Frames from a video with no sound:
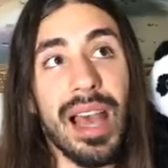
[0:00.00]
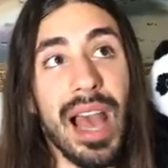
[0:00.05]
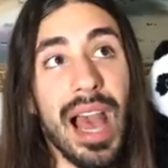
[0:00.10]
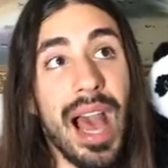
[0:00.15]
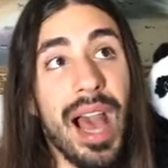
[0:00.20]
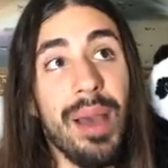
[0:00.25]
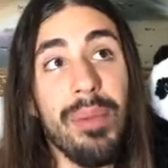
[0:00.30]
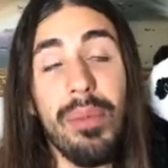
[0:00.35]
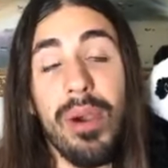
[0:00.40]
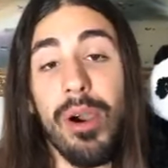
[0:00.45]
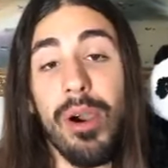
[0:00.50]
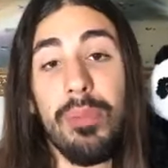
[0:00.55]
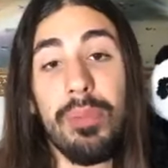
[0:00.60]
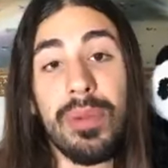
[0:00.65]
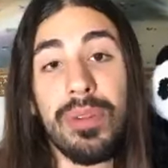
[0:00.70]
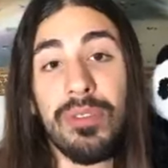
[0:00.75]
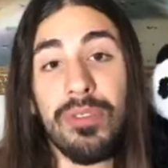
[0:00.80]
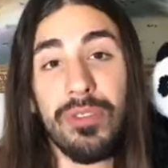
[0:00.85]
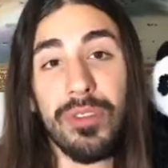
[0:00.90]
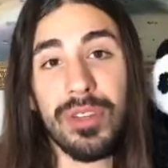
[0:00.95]
I'm
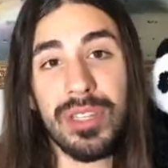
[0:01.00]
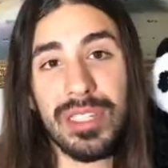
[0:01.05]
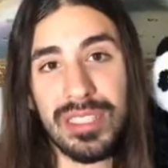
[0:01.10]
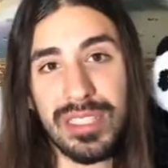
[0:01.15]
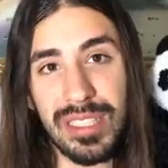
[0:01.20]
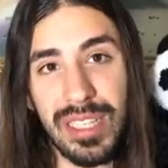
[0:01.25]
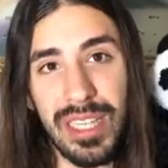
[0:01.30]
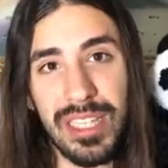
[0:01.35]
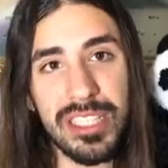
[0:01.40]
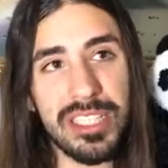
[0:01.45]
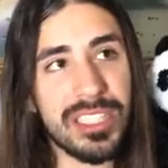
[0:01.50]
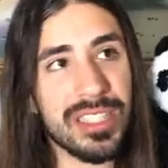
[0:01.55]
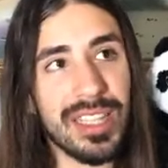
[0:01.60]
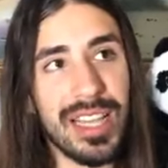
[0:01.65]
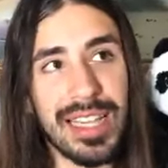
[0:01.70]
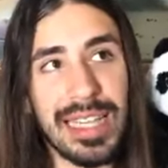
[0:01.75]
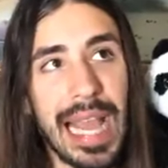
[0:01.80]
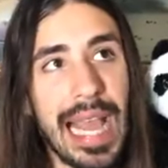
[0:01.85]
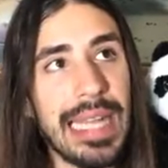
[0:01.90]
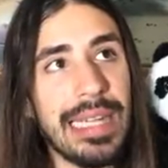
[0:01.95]
open for discussion.
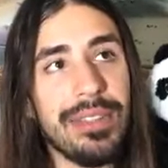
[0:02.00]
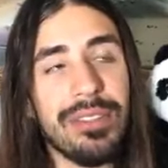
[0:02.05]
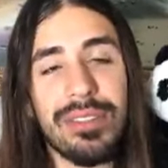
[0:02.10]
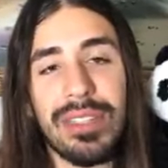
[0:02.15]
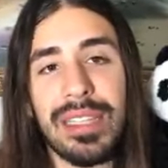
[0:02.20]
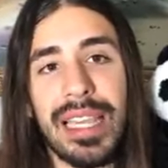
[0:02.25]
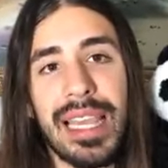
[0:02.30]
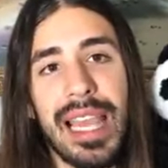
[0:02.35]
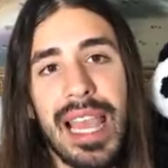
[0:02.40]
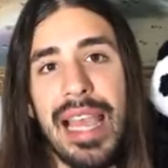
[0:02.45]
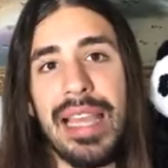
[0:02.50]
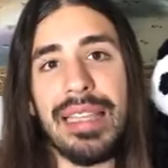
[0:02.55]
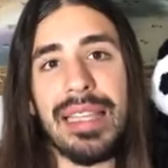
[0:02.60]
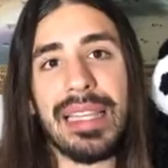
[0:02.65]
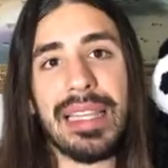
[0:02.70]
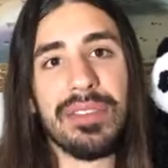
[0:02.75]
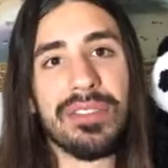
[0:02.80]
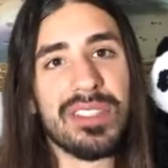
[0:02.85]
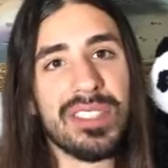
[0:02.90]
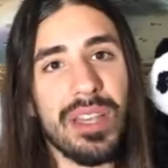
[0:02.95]
Like, I don't care.
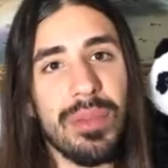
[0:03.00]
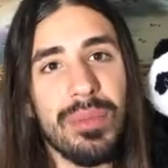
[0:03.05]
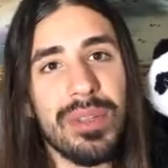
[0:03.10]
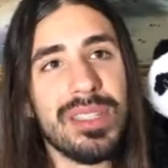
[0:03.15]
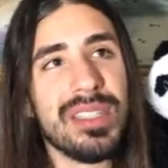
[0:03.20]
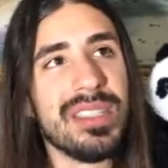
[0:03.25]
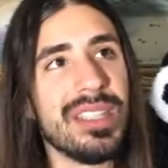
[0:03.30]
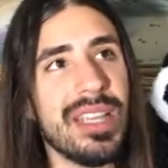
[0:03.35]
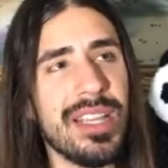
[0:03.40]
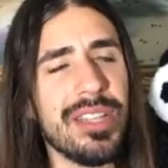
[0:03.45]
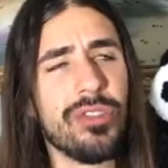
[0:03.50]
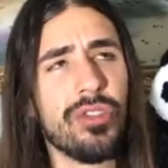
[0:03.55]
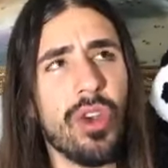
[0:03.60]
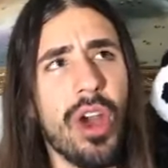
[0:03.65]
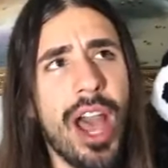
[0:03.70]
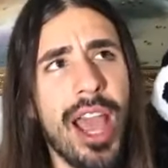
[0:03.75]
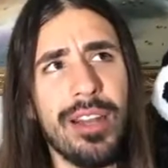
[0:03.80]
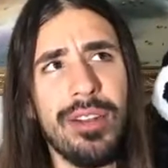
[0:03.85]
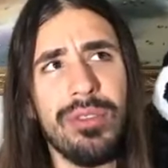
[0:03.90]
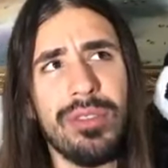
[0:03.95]
Like, if someone says,
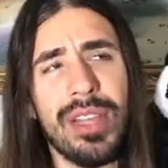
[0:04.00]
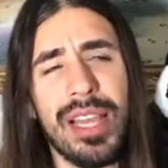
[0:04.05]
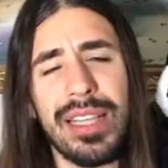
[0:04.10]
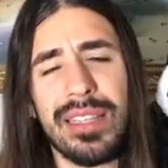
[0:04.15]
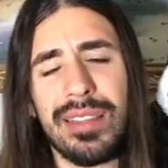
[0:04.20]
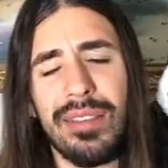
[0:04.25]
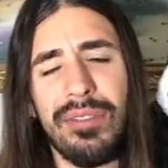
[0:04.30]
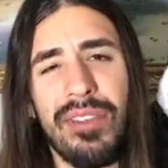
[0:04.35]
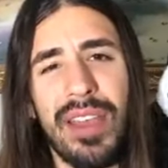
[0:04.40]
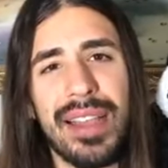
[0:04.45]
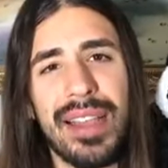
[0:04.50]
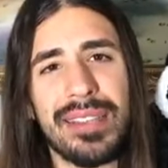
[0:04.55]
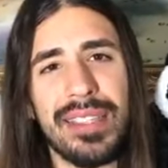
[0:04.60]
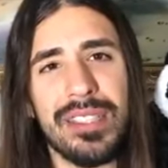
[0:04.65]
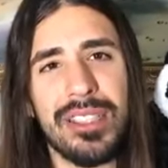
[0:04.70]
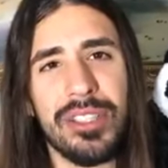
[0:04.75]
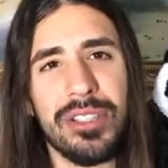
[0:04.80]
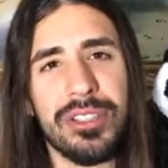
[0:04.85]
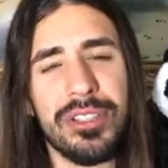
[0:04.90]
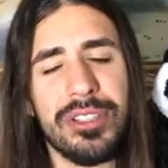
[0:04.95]
I don't like the fact
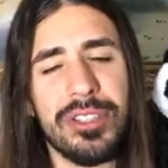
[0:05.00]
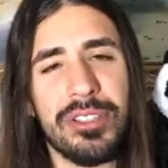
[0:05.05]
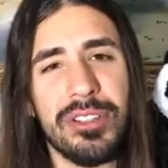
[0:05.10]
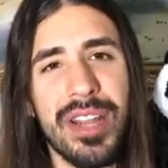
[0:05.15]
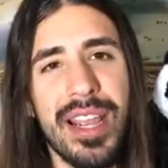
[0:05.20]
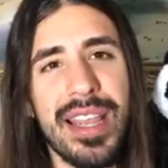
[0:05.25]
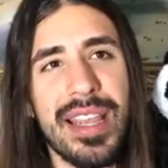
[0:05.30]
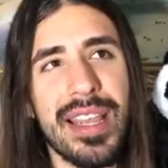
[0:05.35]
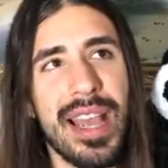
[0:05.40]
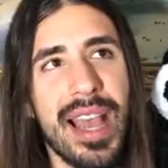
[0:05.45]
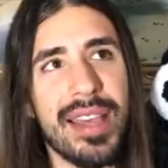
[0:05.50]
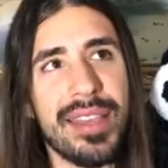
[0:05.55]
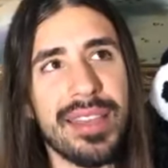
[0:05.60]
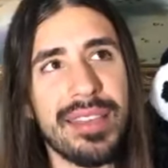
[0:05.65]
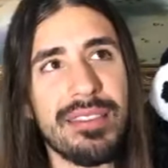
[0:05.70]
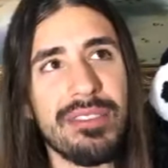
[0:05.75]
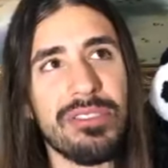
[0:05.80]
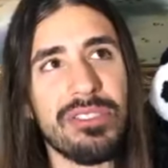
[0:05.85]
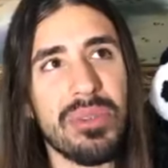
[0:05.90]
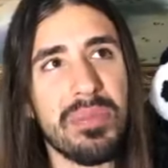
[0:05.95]
that you're straight, I
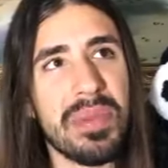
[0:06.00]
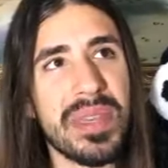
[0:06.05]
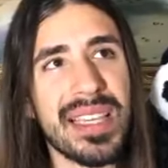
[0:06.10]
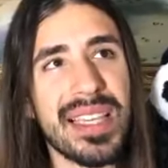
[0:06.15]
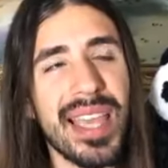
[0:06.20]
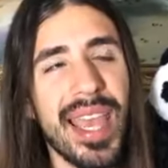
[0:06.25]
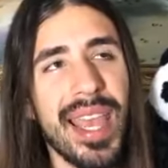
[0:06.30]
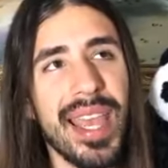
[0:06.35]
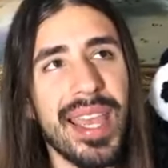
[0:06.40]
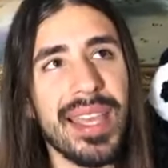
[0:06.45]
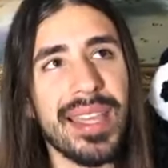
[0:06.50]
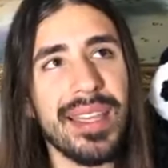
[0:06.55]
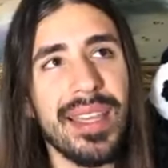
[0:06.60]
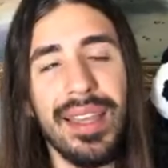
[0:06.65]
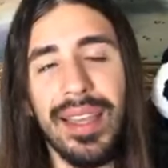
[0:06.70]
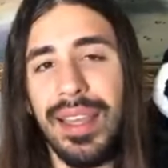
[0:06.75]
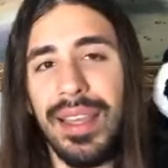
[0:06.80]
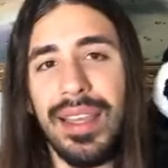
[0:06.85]
think you should be gay,